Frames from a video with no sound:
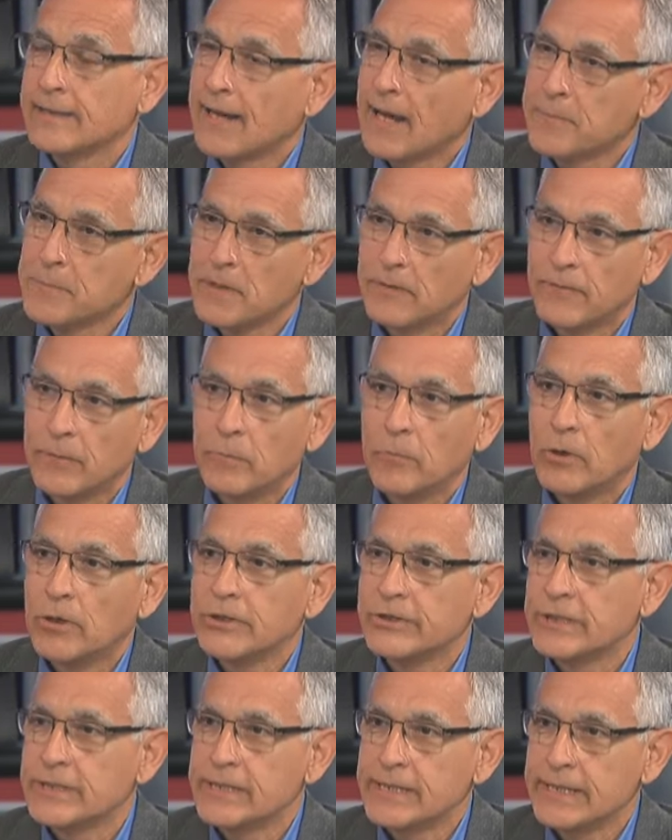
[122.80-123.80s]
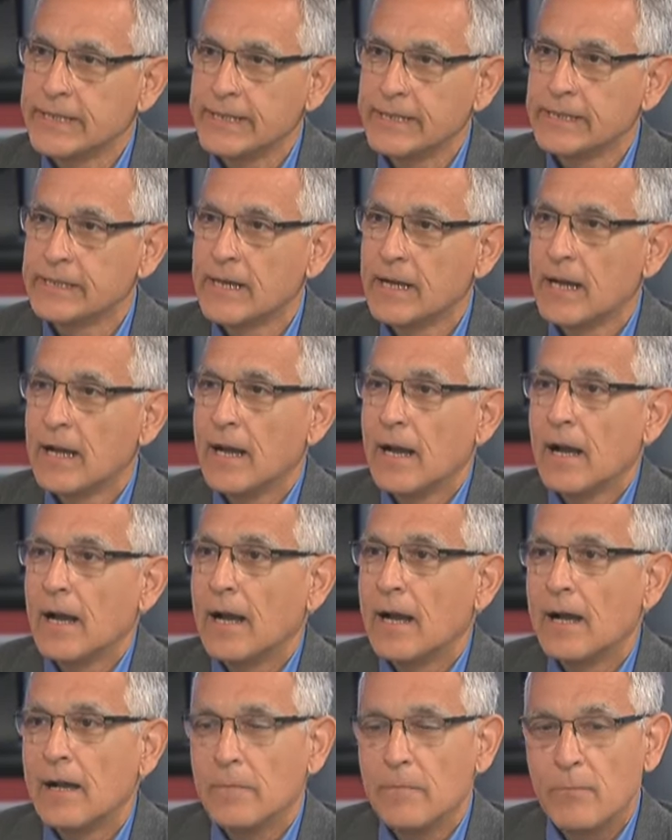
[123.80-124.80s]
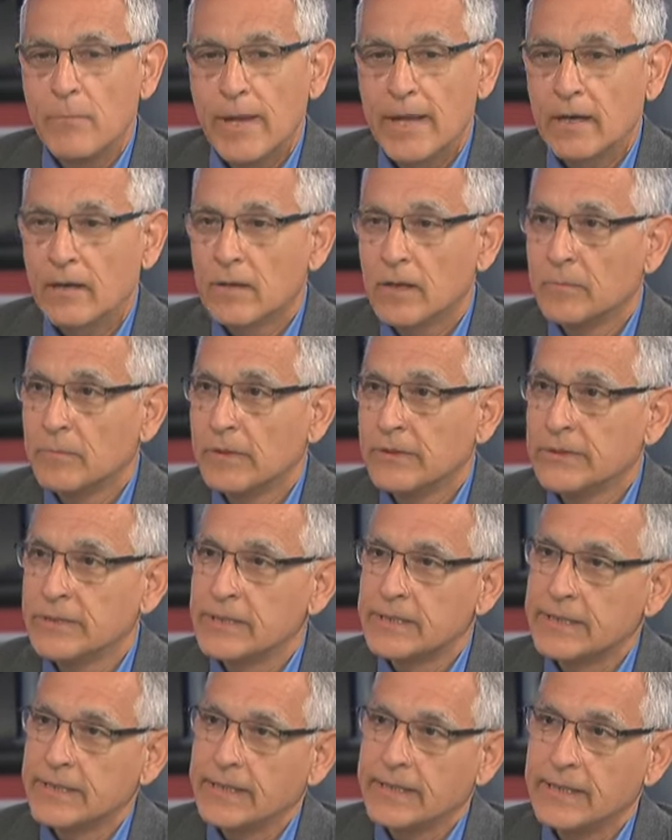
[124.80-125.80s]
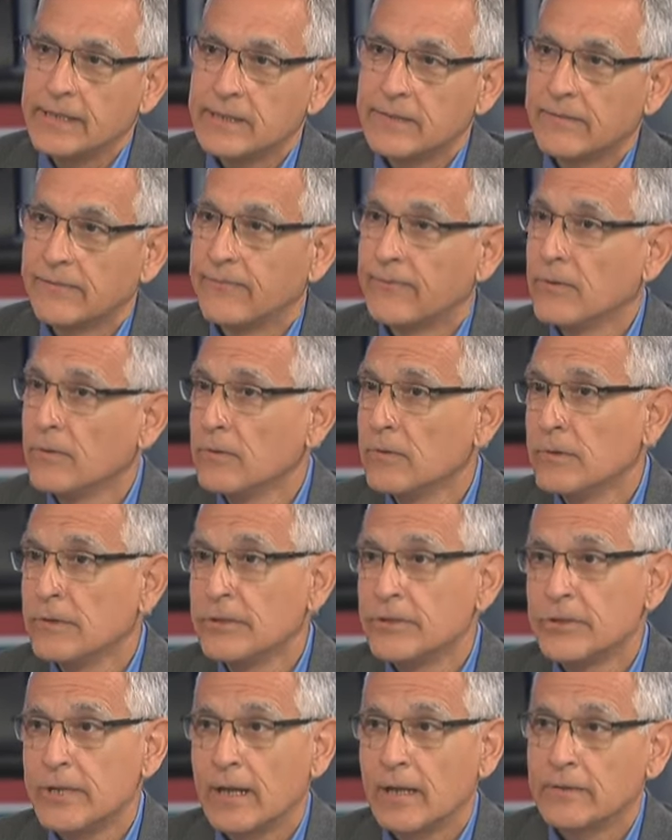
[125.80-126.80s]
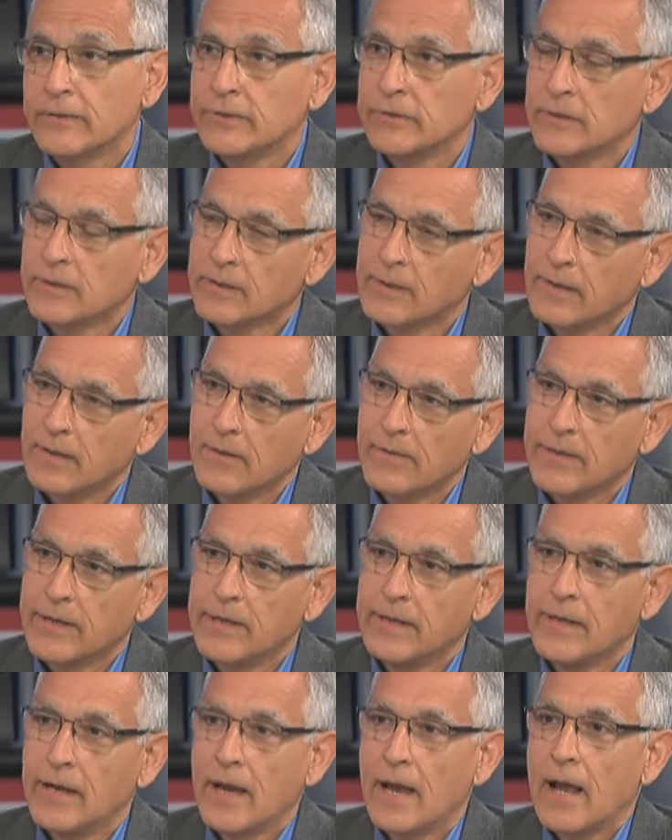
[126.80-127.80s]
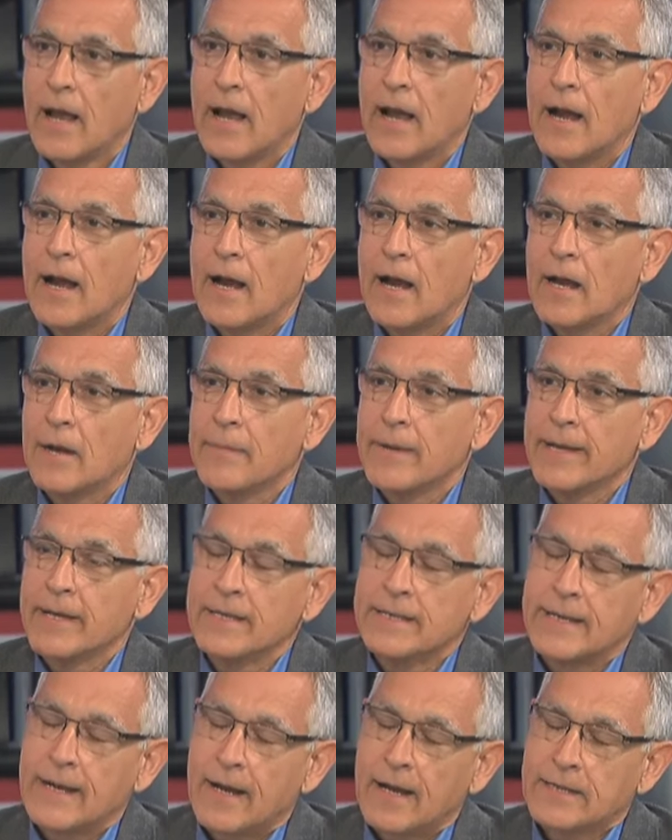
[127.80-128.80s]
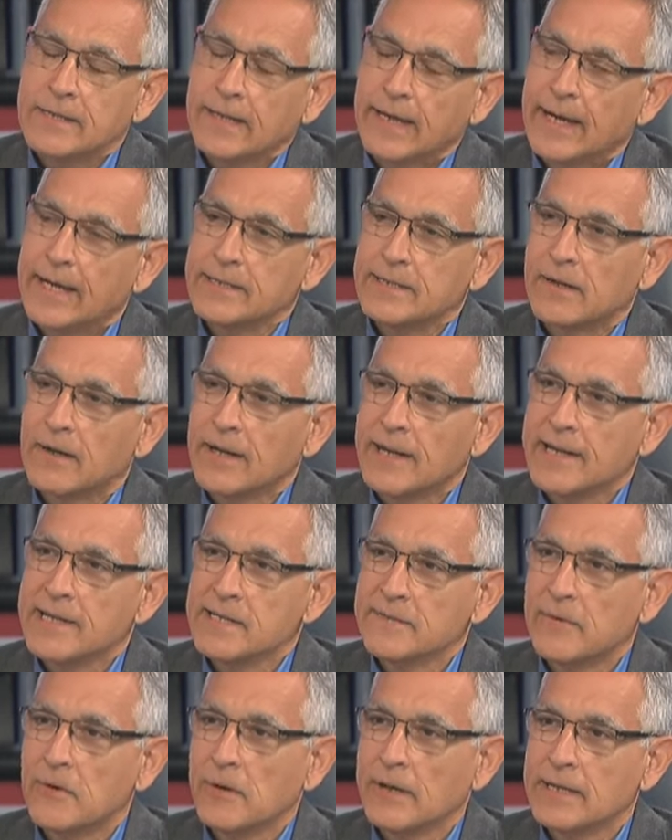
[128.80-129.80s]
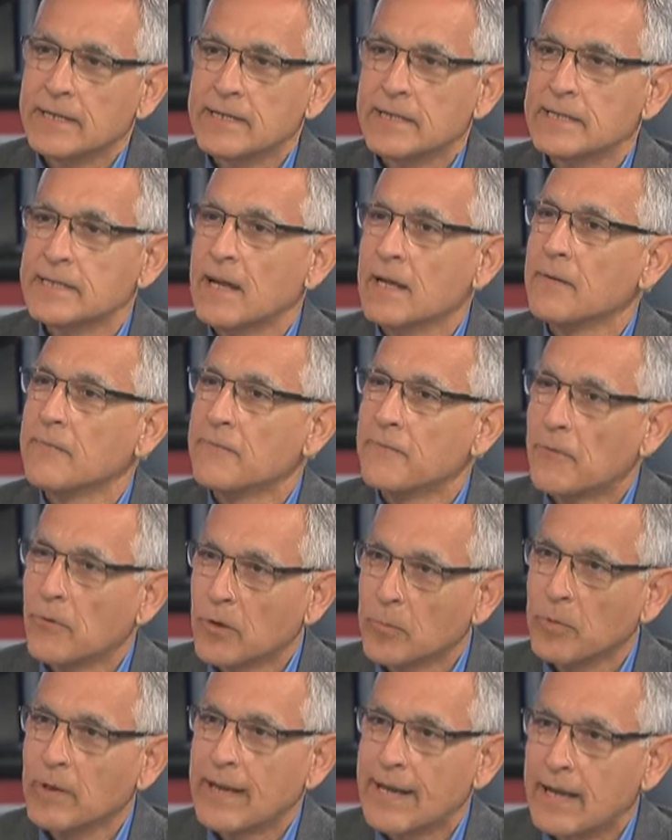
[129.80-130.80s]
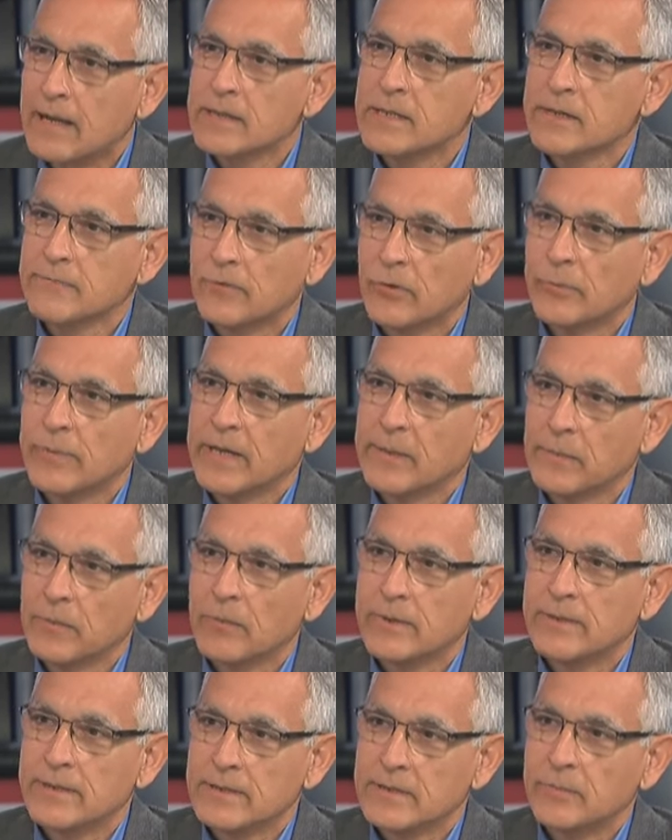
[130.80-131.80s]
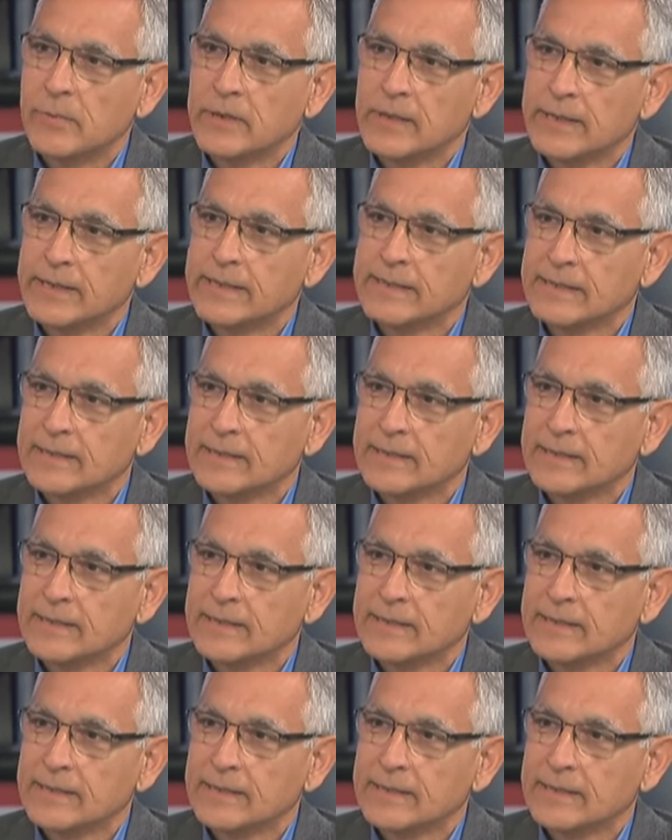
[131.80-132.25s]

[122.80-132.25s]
Types of emergencies, medical emergencies, food, shelter, clothing. And in Todd's case, our latest focus is on affordable housing for people with disabilities.